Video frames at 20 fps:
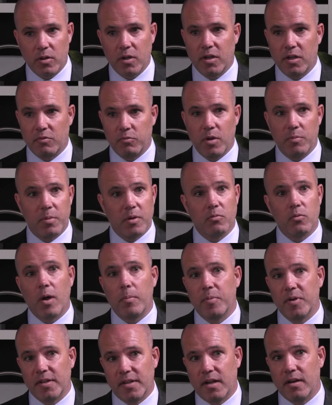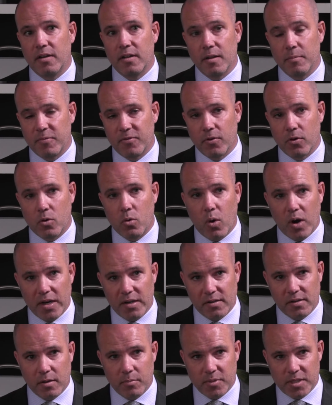because we've been representing them for quite
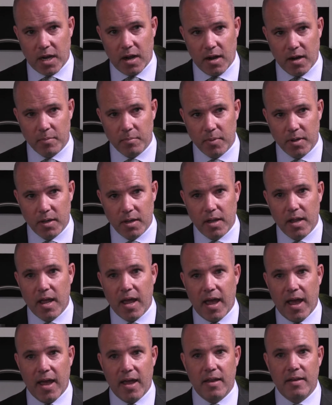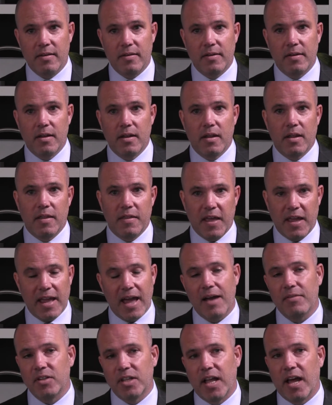some time. And they
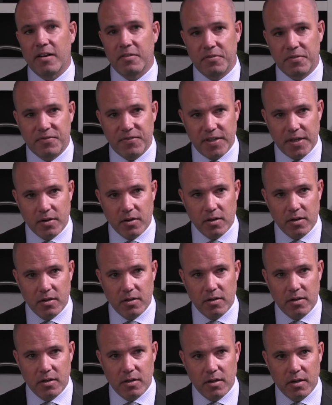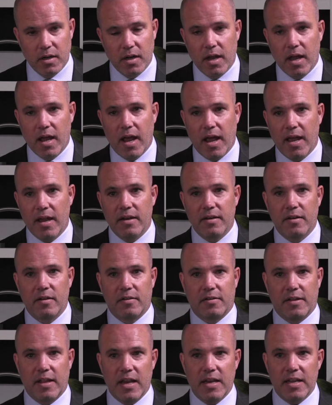have a lot of fear. And
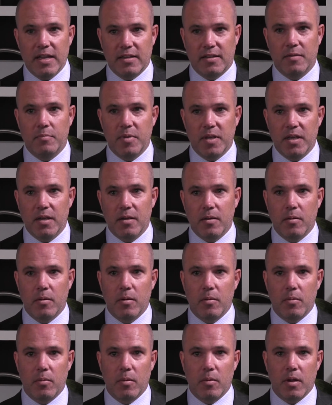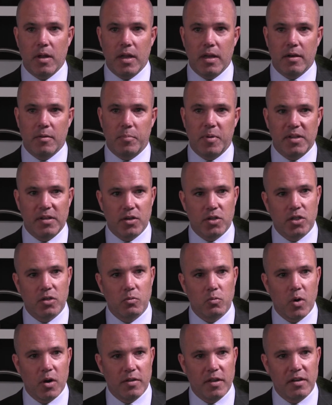so they need to be in a position
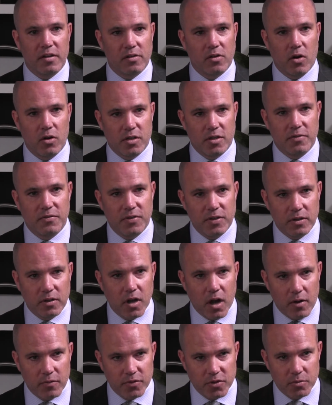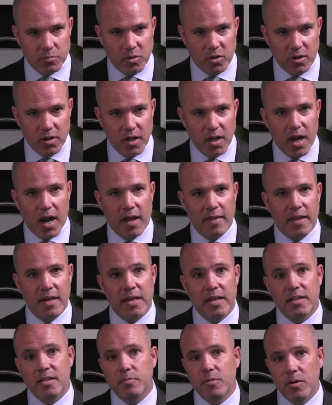where they start to feel comfortable. And they
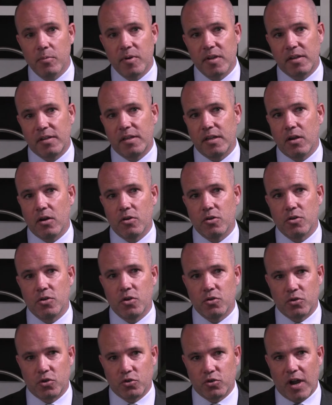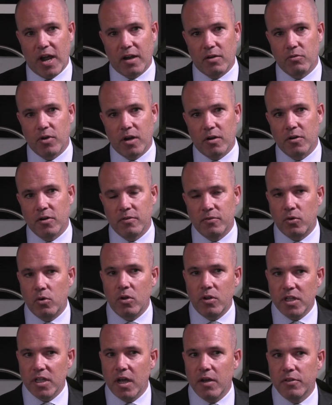need to be able to see your track record of all
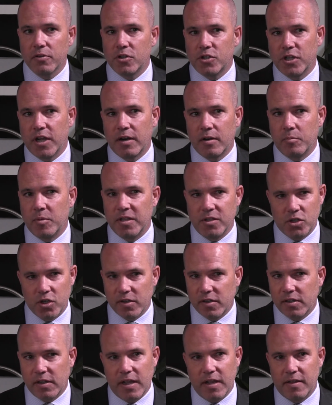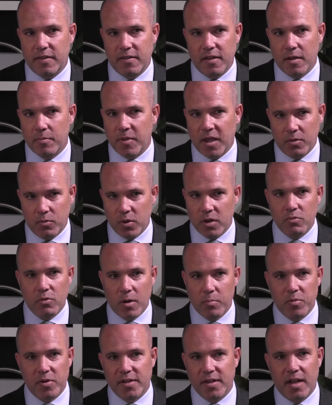the other gentlemen just like them that we
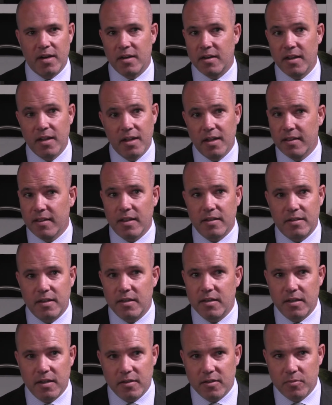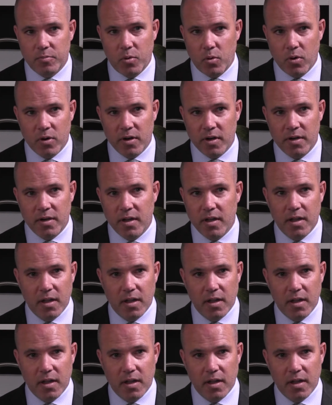represented that didn't get deported,